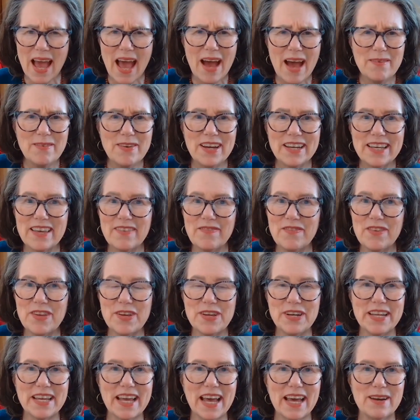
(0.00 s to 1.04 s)
I'm not giving you
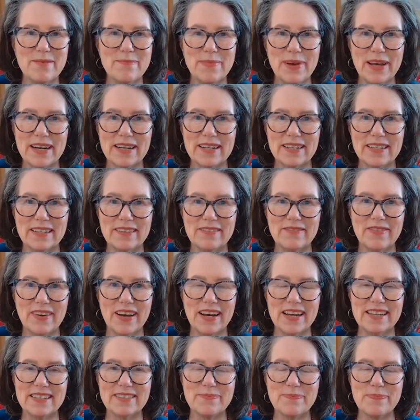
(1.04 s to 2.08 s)
any kind of medical
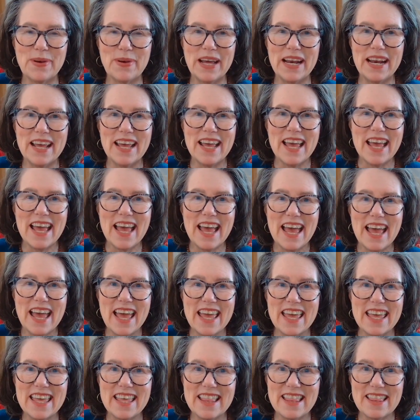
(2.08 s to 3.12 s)
advice, but
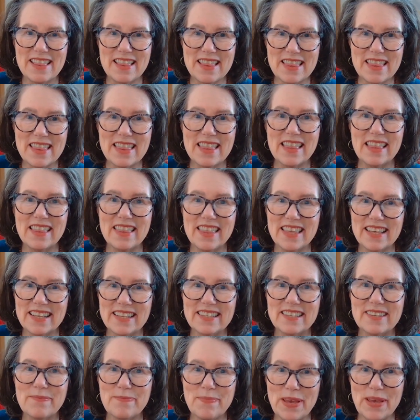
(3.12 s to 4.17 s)
this
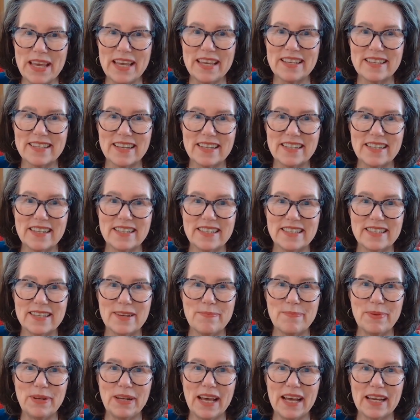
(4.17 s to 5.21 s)
being such a
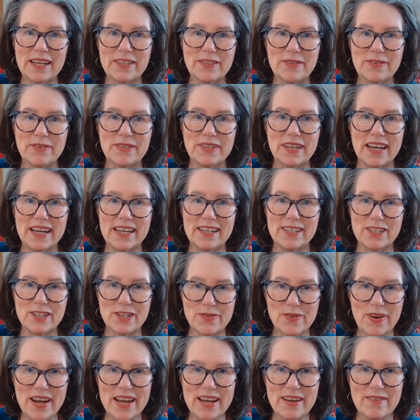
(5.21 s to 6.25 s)
simple exercise,
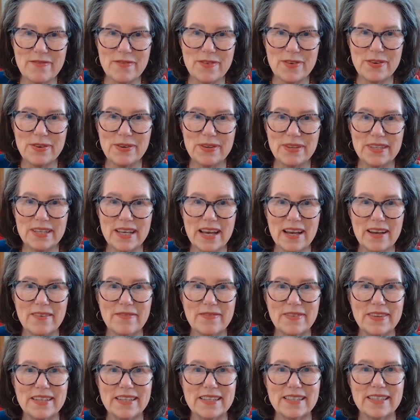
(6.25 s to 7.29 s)
try it for yourself
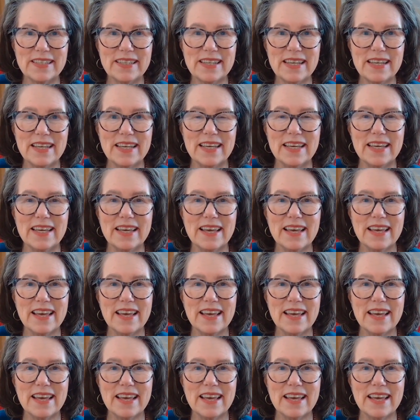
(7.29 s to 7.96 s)
and see.